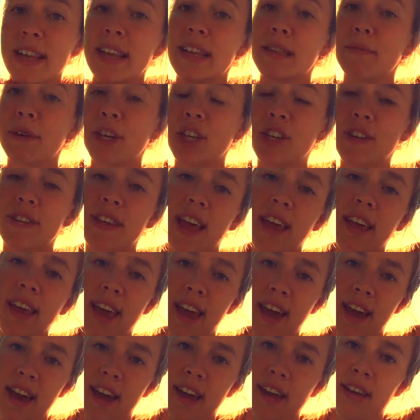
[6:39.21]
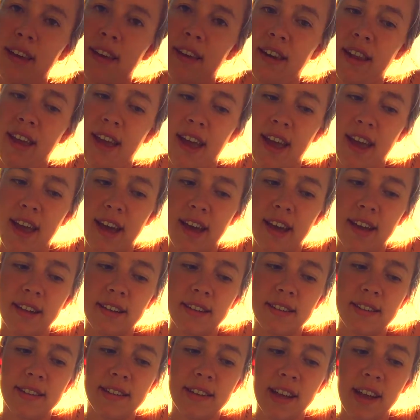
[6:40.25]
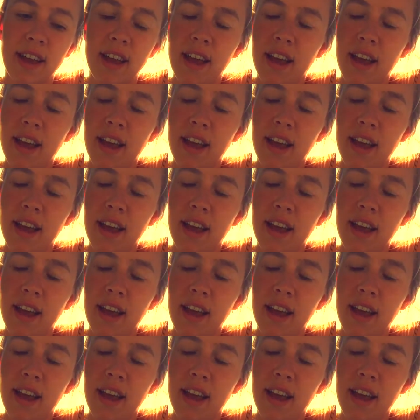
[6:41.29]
as much as I can, and